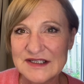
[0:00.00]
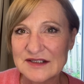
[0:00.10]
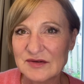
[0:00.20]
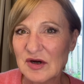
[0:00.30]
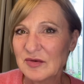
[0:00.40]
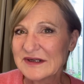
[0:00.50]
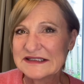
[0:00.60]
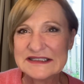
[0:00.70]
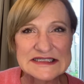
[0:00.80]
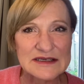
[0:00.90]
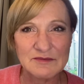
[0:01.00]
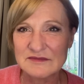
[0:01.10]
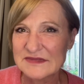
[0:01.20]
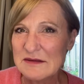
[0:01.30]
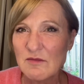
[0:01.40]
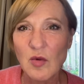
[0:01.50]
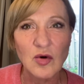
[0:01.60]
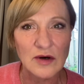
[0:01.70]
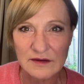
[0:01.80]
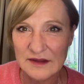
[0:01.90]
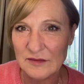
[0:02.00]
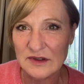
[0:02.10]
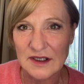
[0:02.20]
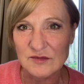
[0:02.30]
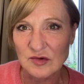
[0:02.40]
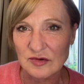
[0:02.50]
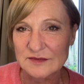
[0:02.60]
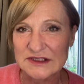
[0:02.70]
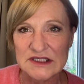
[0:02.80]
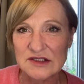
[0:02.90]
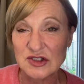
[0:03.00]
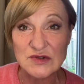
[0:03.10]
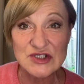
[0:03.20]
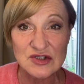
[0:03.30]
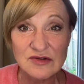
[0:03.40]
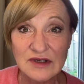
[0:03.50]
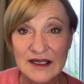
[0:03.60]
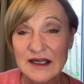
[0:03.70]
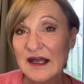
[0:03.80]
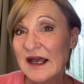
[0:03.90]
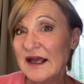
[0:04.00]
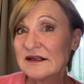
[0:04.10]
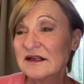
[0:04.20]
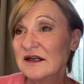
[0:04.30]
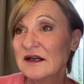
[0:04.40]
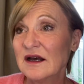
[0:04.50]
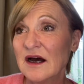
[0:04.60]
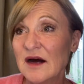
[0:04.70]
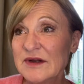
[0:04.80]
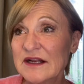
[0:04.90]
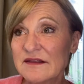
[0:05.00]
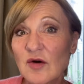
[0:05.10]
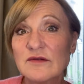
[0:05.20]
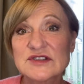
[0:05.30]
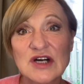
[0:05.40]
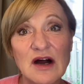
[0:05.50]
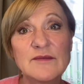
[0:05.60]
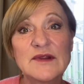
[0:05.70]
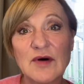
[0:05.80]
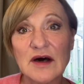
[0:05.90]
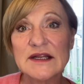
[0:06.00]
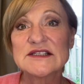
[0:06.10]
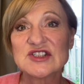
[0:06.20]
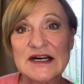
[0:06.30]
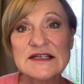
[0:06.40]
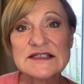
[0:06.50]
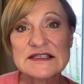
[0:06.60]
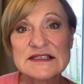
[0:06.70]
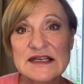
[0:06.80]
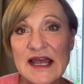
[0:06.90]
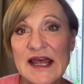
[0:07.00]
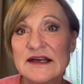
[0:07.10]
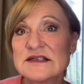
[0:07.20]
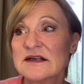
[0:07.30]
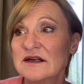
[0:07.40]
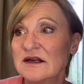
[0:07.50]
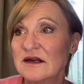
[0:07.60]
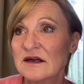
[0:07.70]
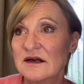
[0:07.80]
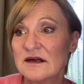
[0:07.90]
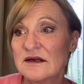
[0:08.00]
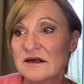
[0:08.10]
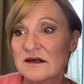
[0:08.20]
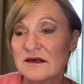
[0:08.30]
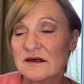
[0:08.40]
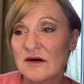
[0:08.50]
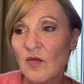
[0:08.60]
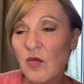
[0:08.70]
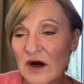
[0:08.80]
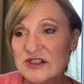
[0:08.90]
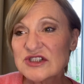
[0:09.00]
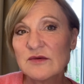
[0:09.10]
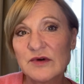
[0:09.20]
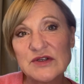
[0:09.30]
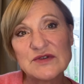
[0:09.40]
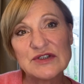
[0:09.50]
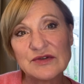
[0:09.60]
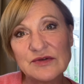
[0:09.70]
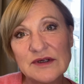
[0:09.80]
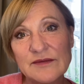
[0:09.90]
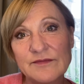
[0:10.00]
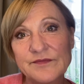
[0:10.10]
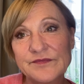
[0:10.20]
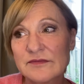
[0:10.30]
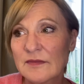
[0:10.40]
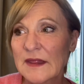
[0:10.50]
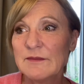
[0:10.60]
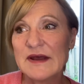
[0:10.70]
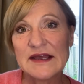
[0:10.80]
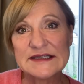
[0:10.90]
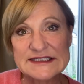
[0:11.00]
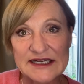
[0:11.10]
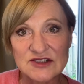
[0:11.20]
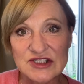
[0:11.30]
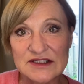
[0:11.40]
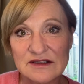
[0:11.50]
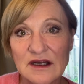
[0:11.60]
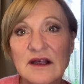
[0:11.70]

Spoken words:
go and eat more than what I'm normally used to. But I think over time, the body adjusts, and watching what you do and paying attention,